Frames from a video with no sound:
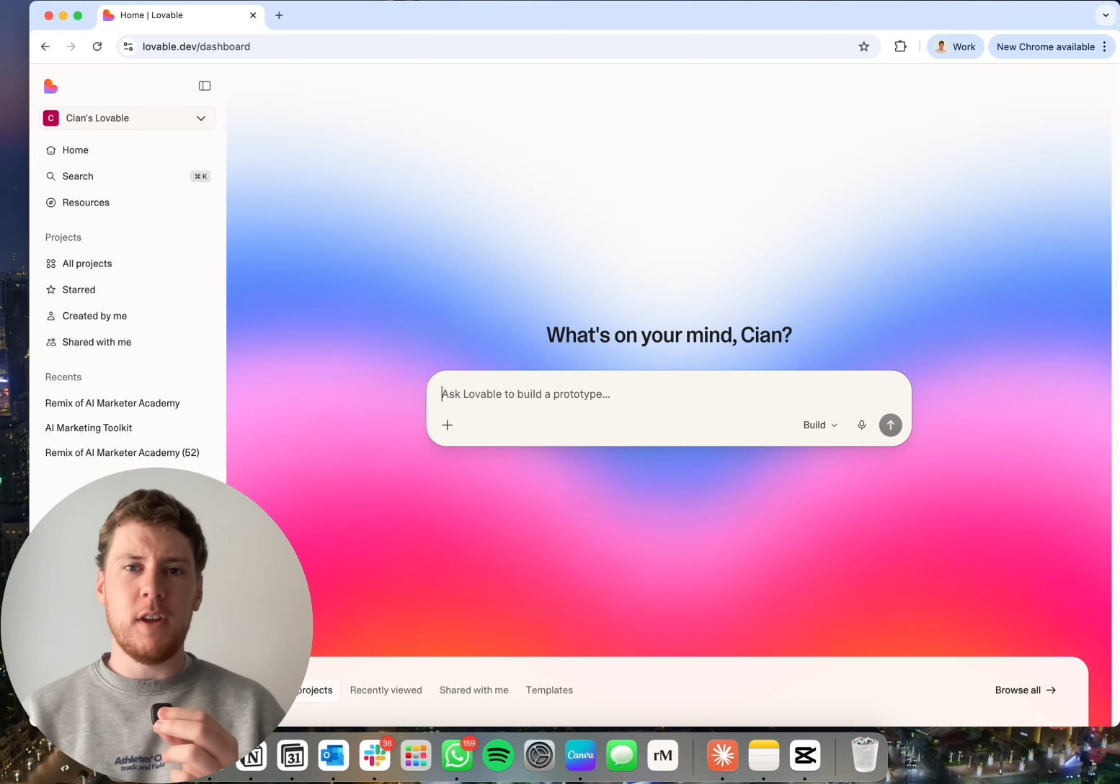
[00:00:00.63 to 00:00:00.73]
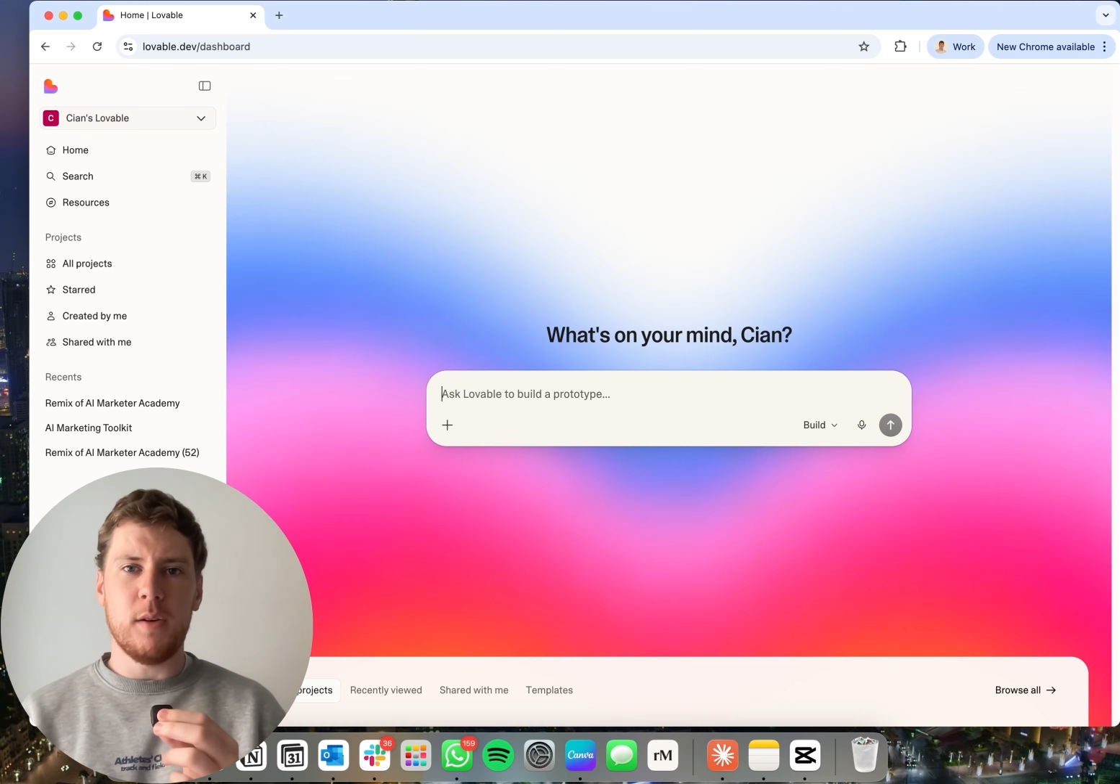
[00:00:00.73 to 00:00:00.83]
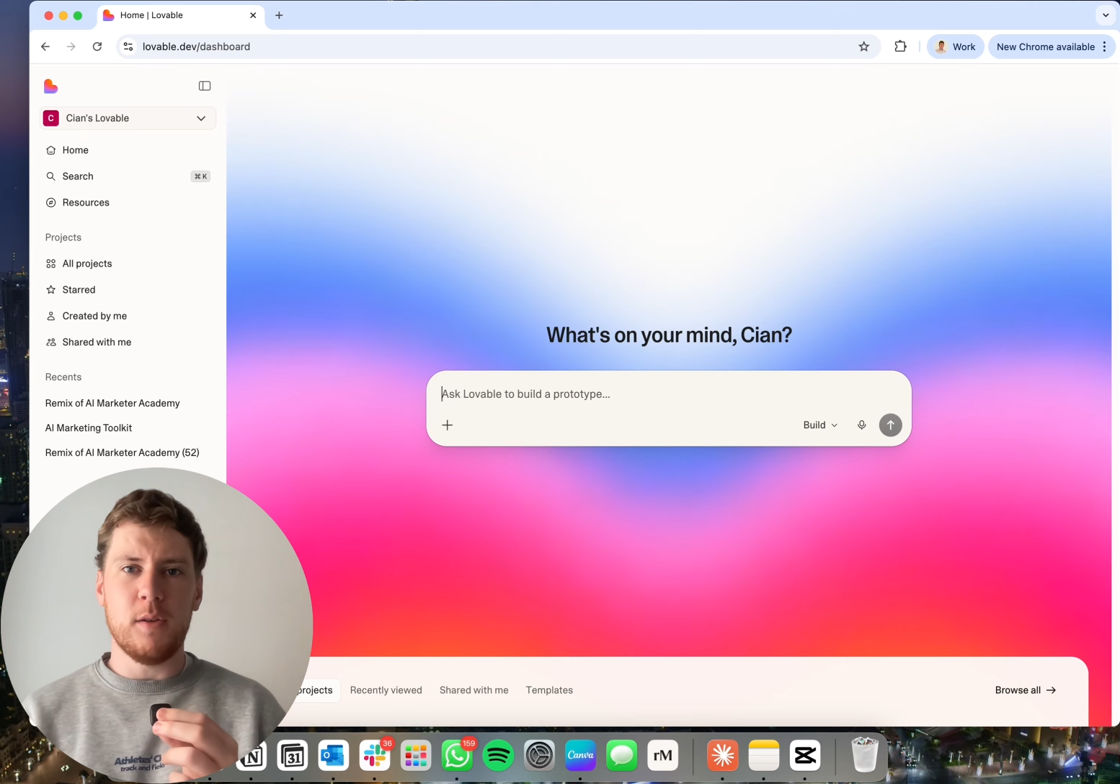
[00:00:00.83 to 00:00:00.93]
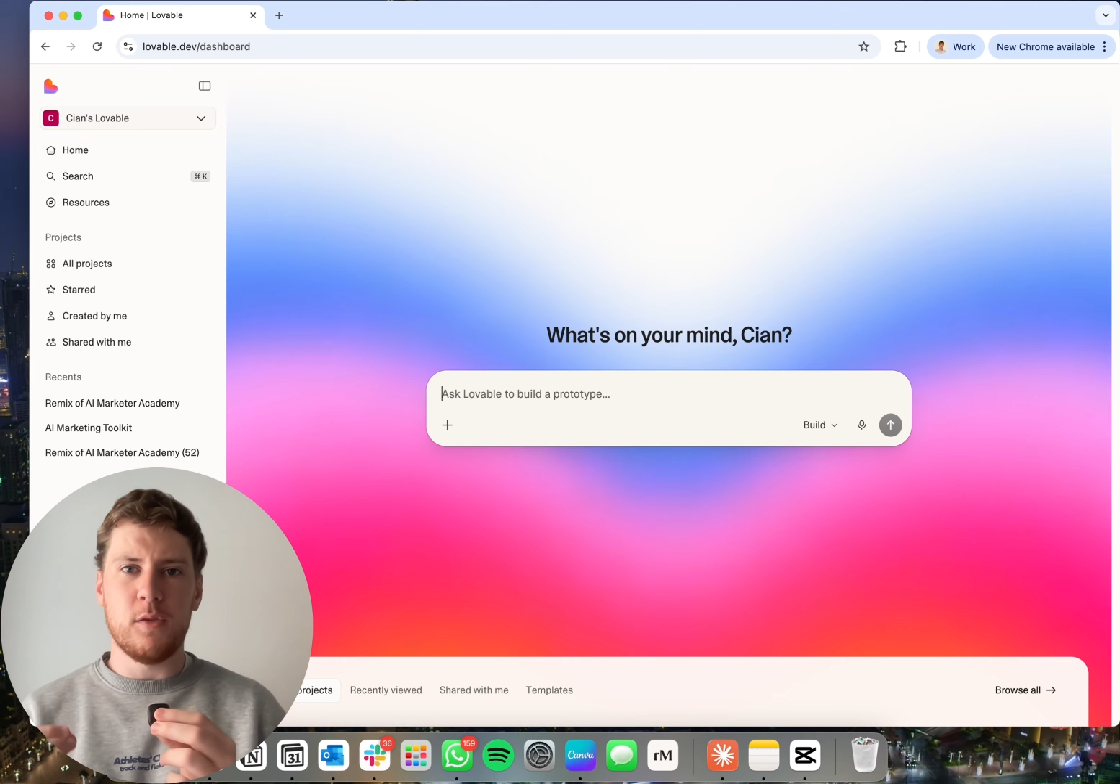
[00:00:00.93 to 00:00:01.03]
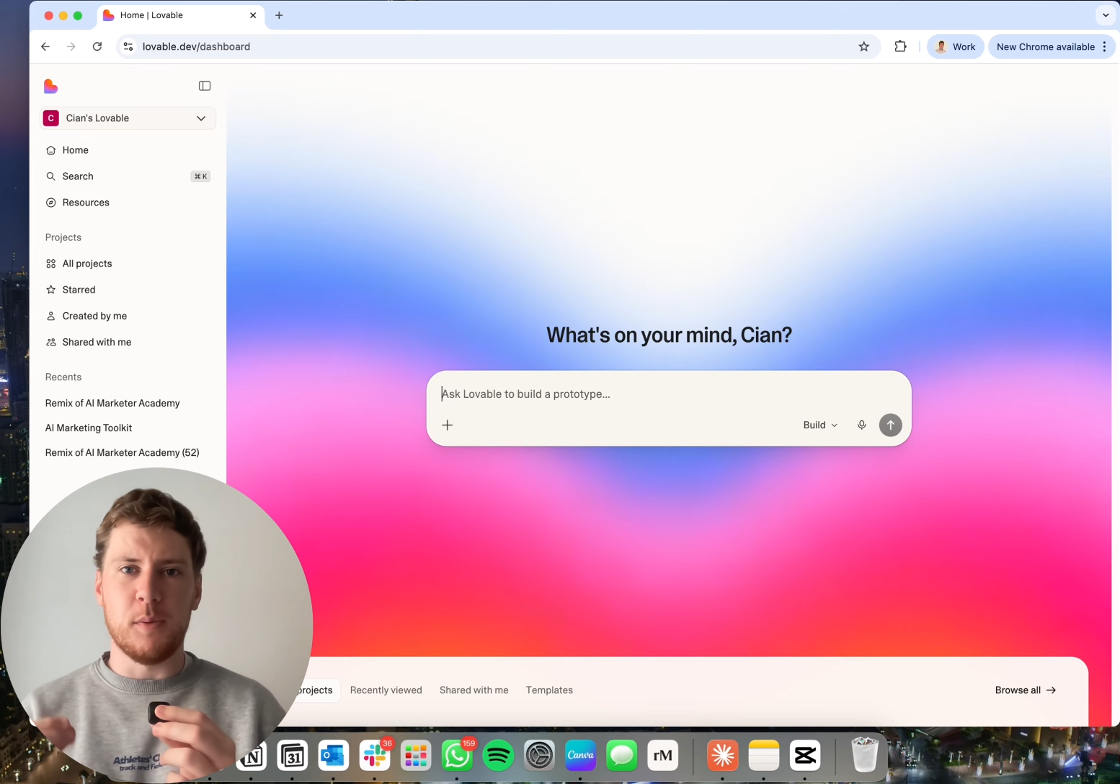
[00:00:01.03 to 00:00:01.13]

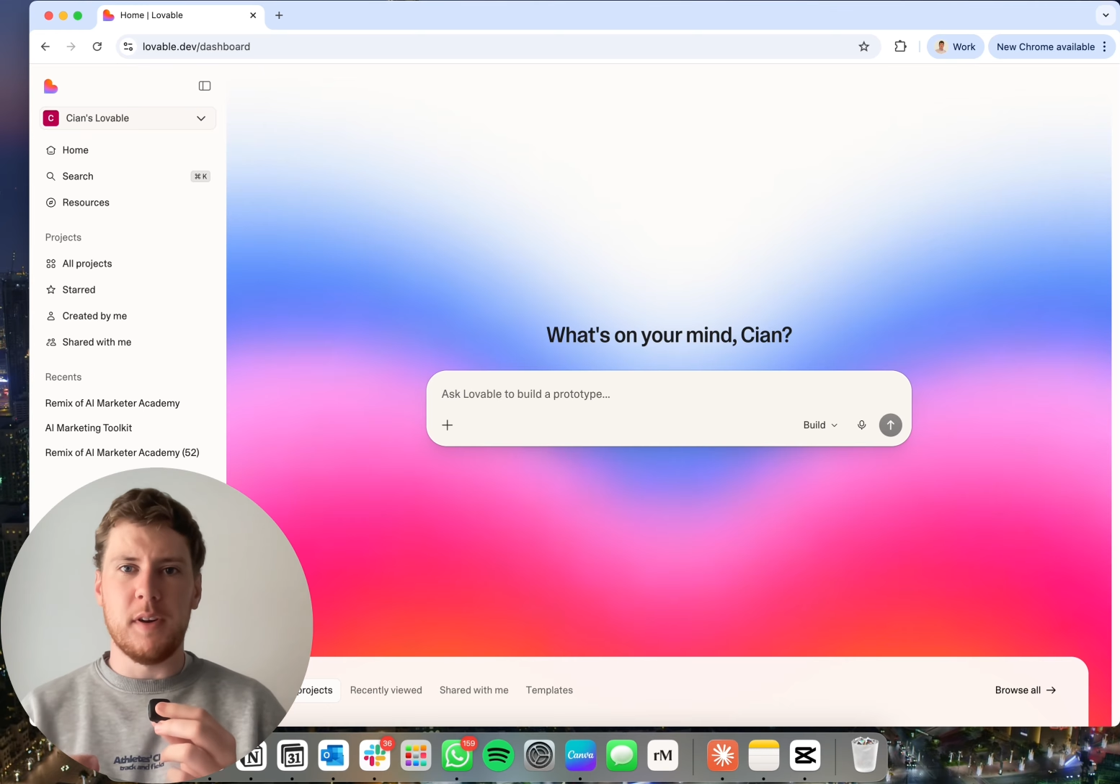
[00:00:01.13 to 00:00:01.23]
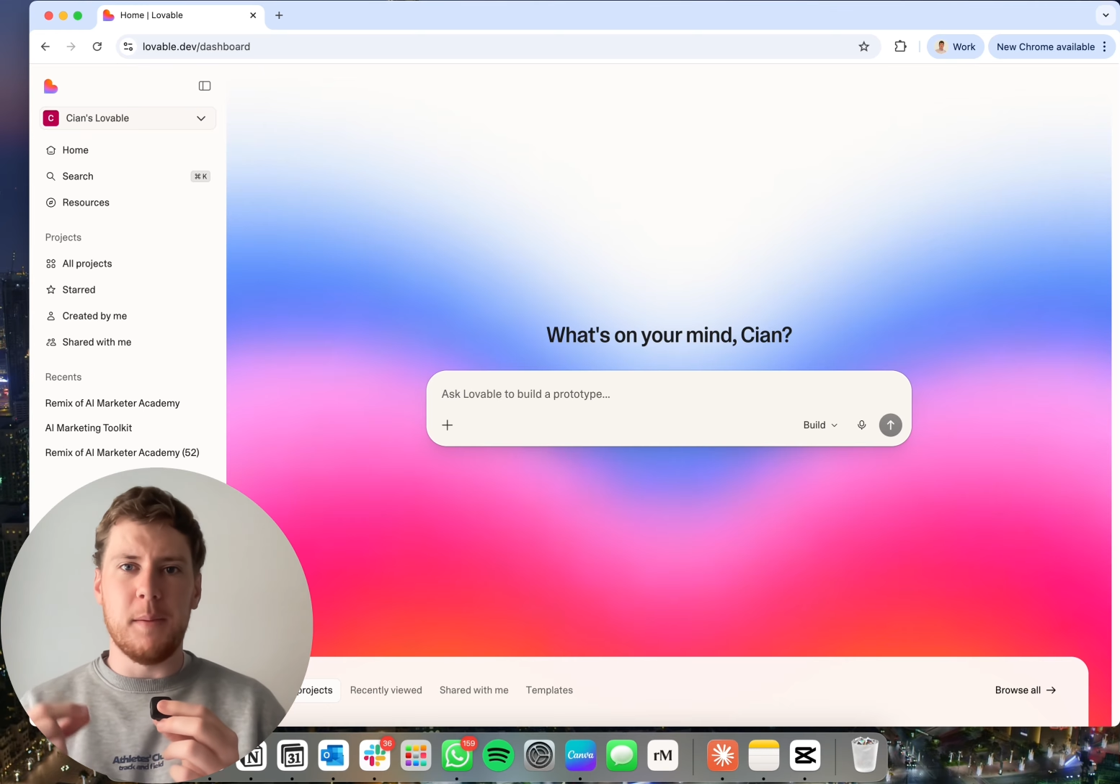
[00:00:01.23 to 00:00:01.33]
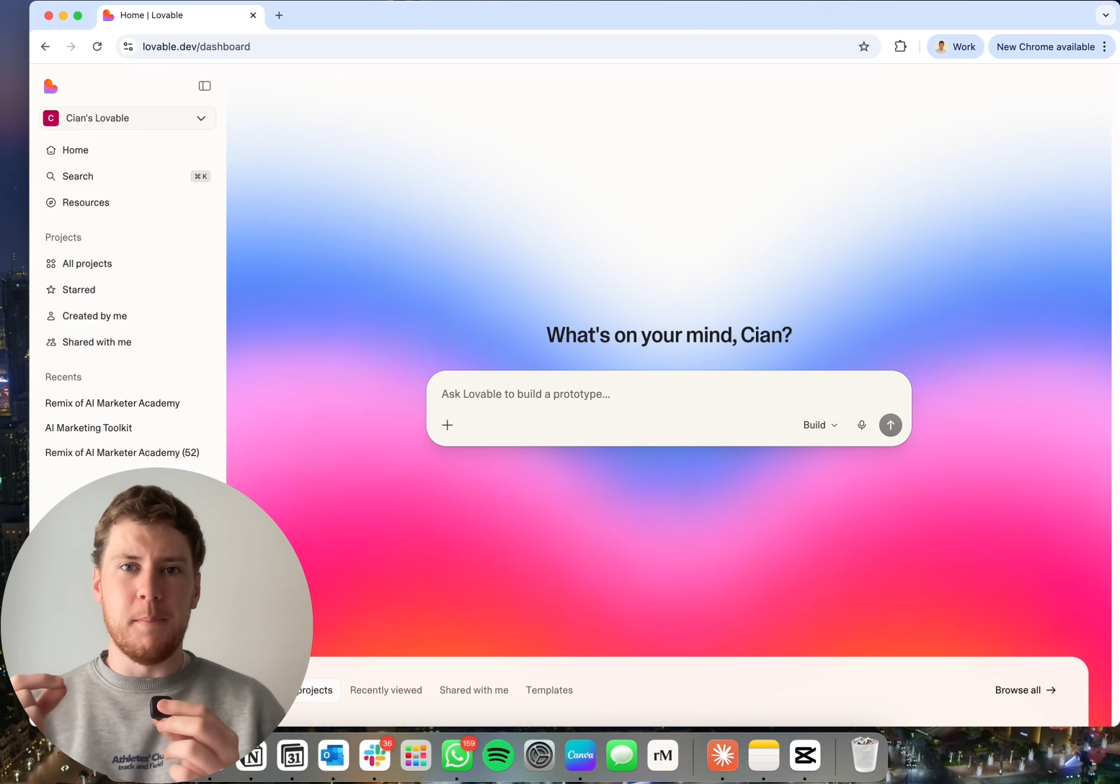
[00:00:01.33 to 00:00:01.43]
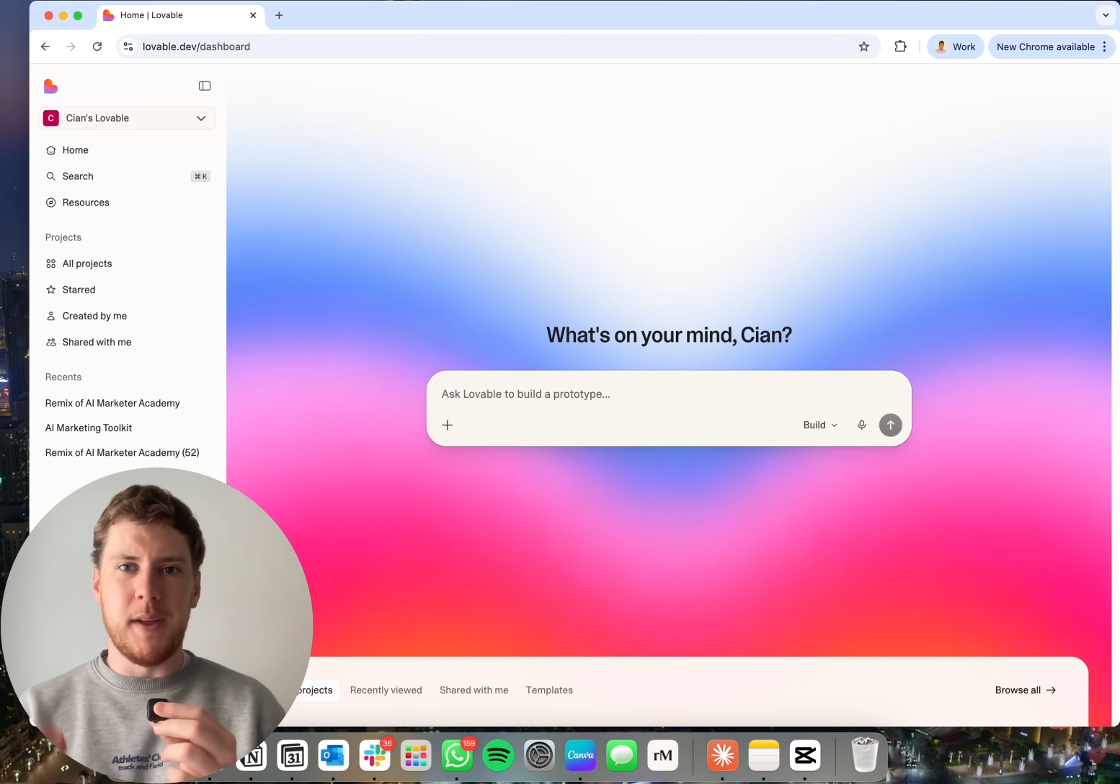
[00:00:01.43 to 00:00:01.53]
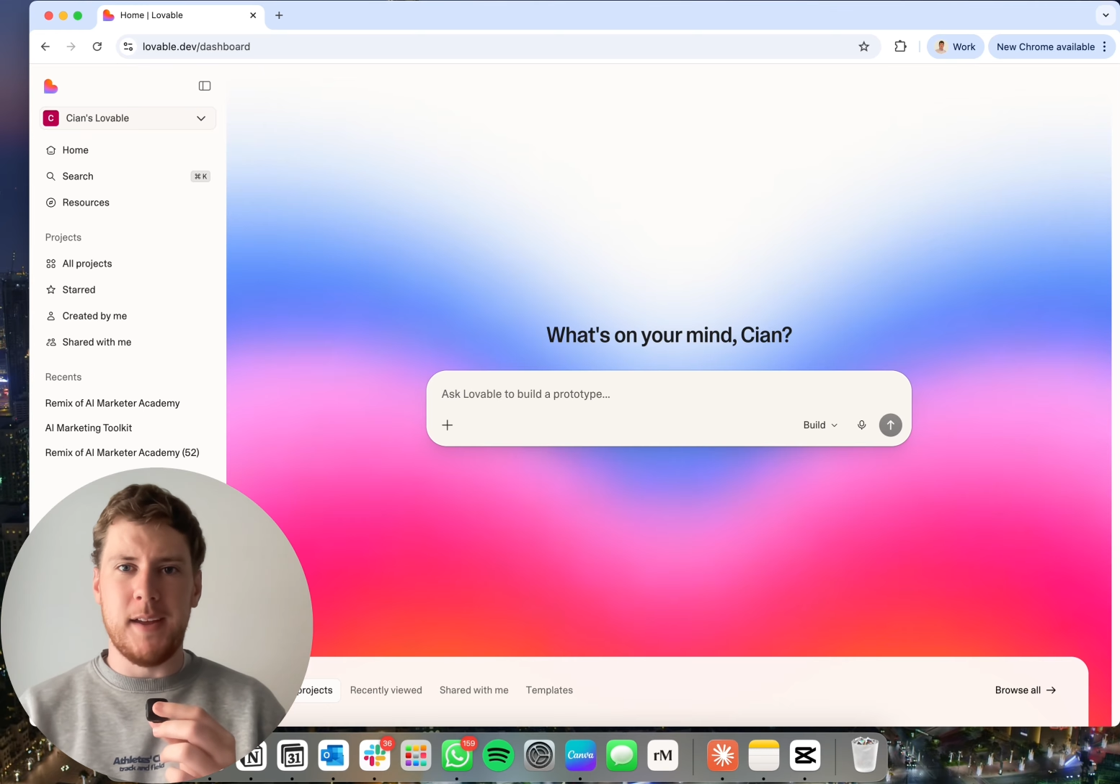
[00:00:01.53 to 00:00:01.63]
is one of the
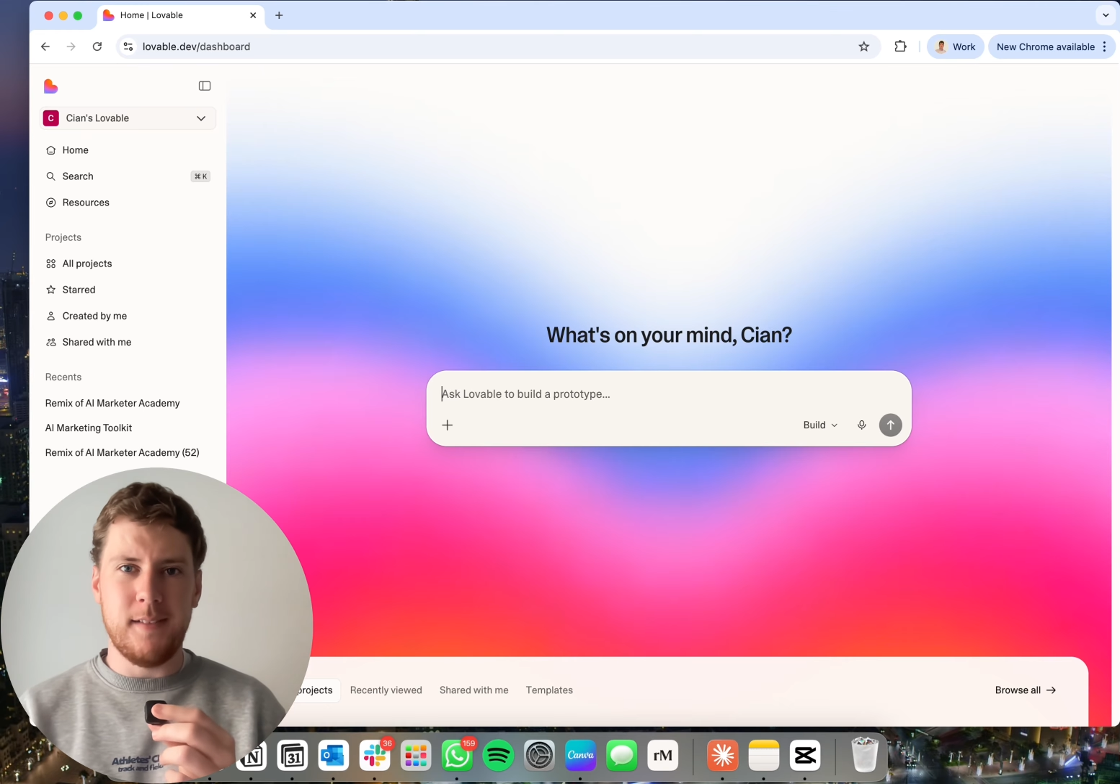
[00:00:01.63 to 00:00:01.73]
main